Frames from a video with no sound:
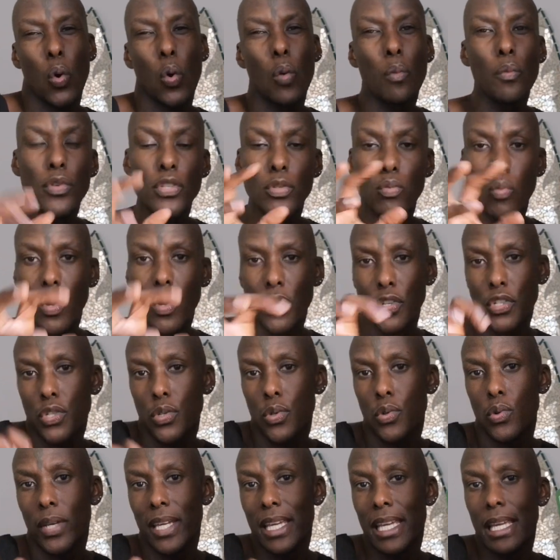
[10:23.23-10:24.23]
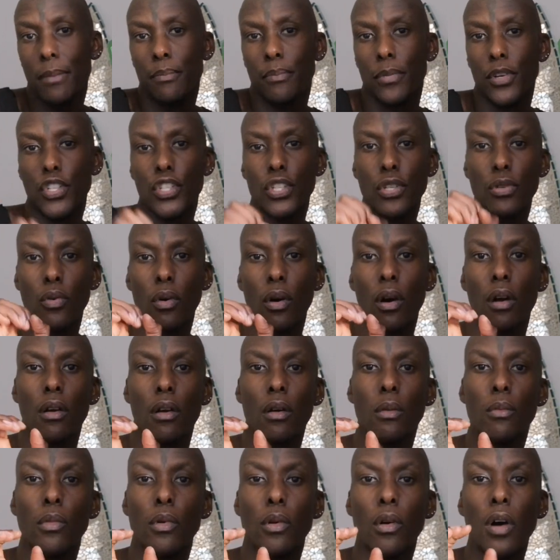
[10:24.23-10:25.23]
you almost want to keep it.
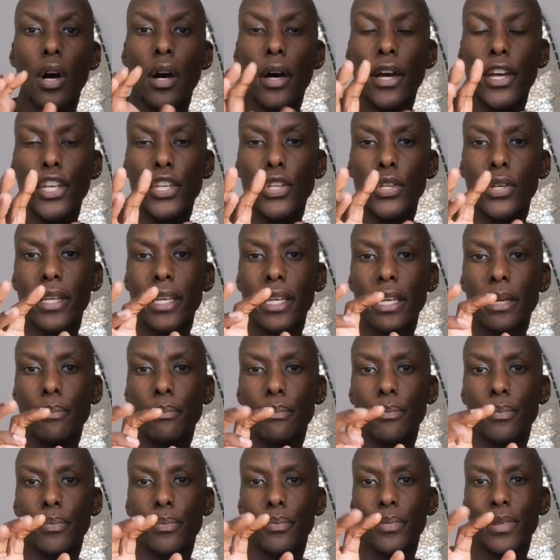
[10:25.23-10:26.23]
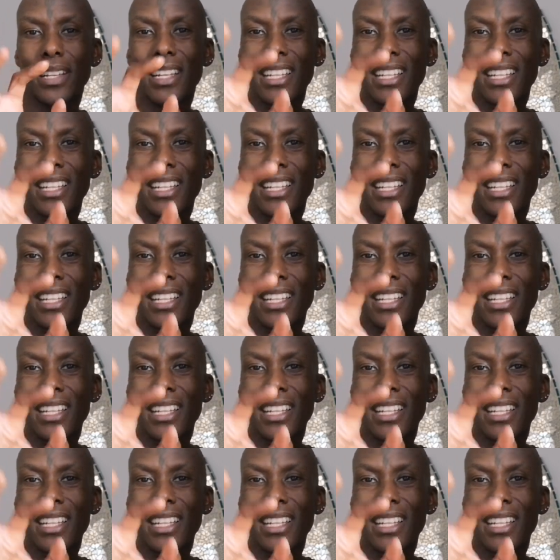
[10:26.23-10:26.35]
You keep